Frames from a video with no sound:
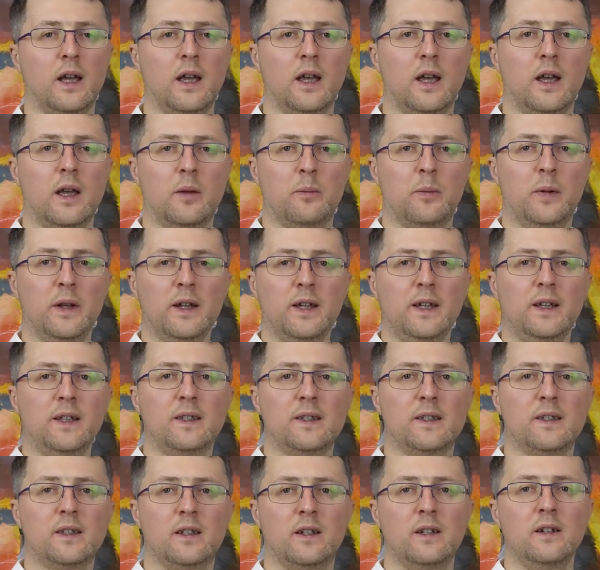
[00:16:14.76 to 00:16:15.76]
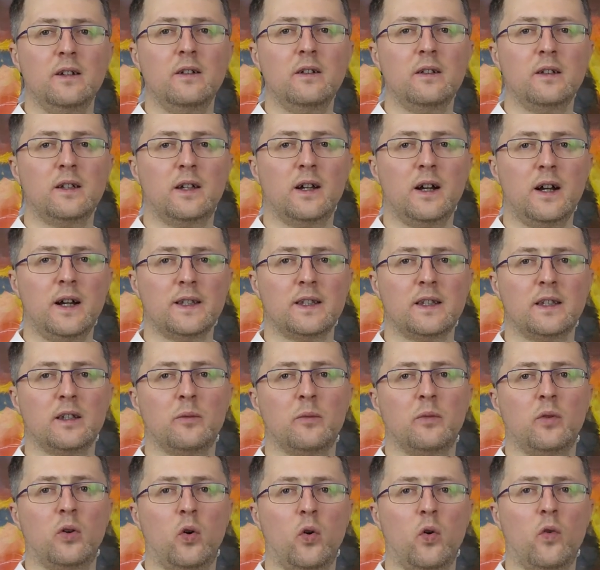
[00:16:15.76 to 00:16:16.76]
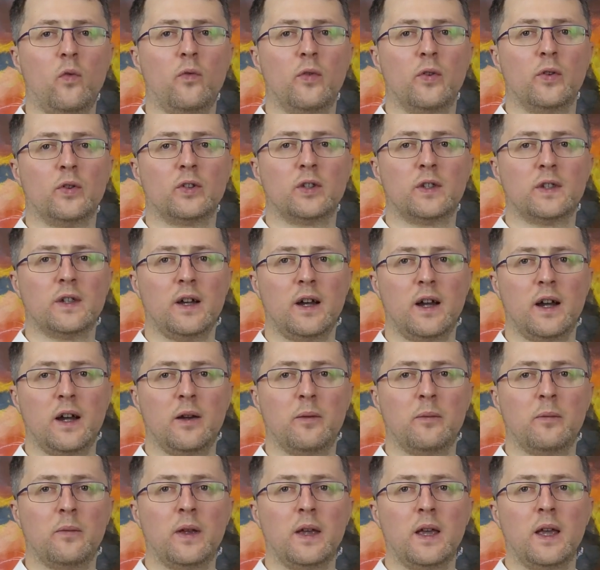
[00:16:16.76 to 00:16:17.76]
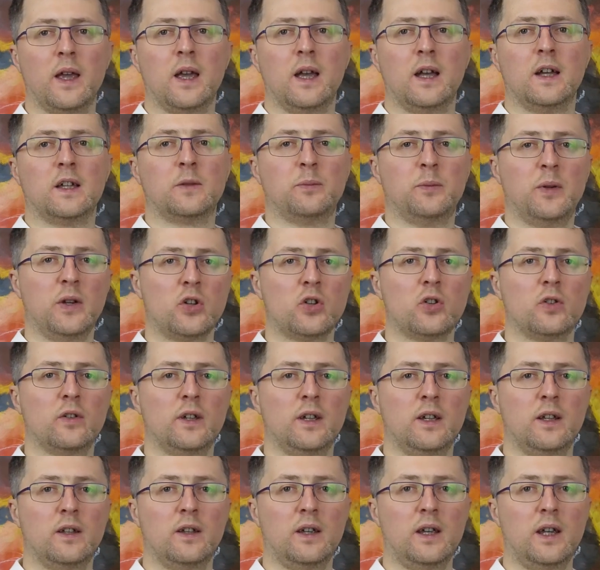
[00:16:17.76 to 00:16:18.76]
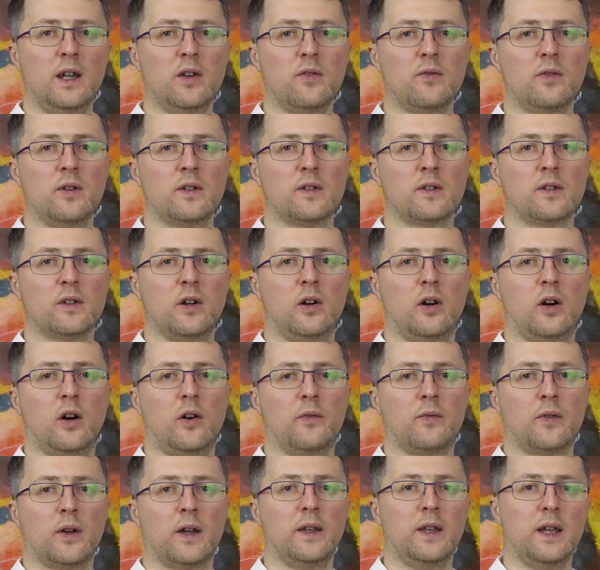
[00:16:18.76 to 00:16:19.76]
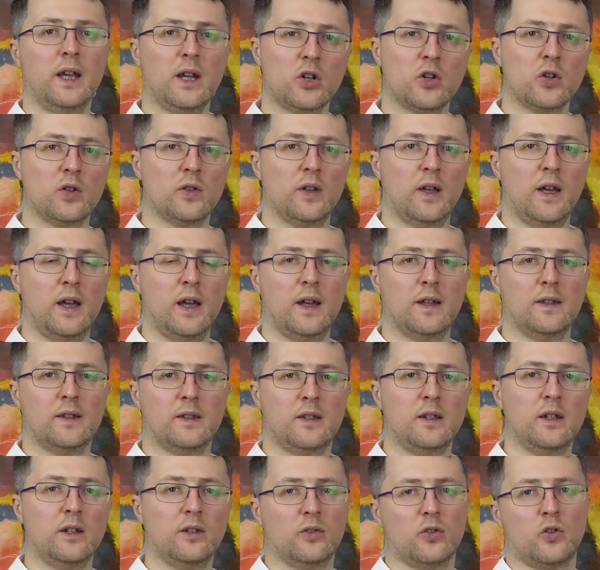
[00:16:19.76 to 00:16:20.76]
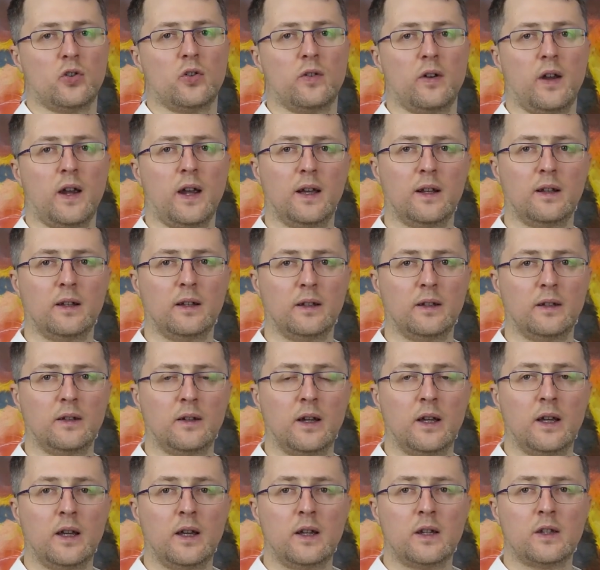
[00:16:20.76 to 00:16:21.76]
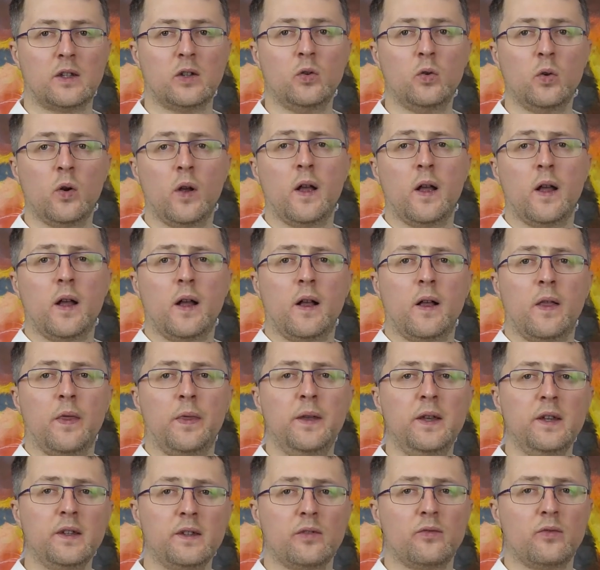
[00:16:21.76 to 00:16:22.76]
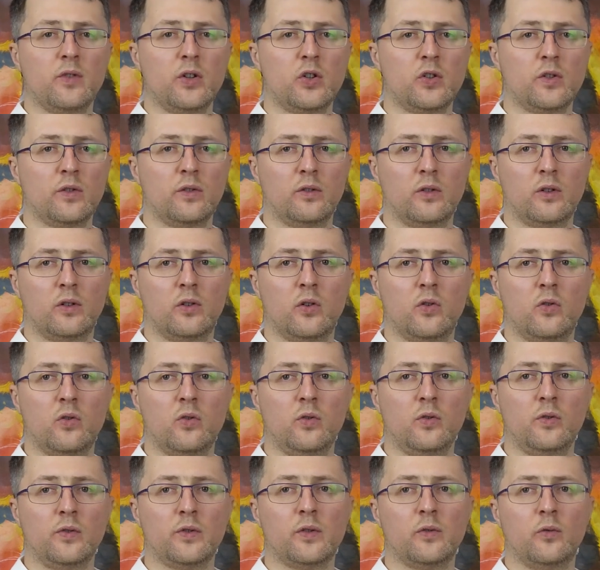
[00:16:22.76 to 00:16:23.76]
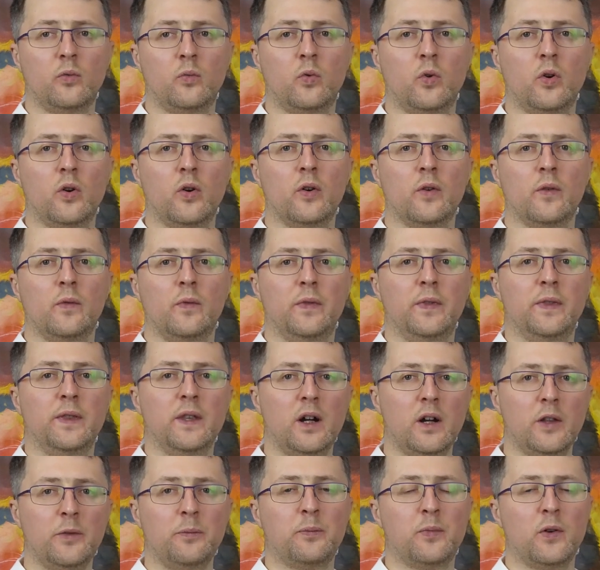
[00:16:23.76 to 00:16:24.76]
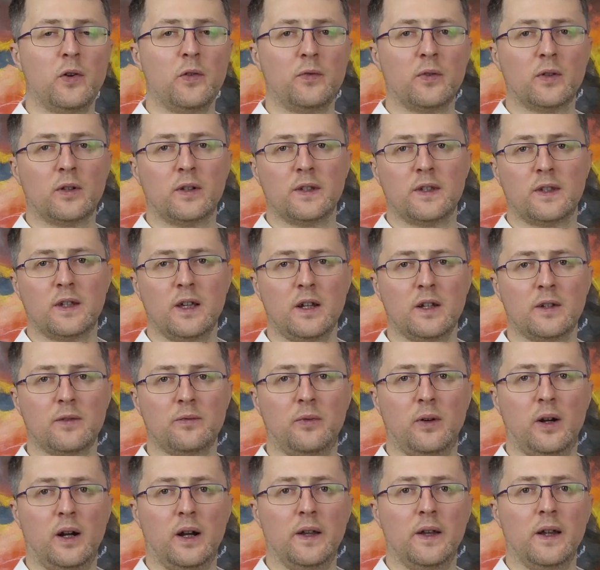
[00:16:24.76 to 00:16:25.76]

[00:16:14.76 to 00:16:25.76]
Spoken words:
But it still got some over time, especially in areas of connection and signature handling. So these original goals were not perfectly satisfied,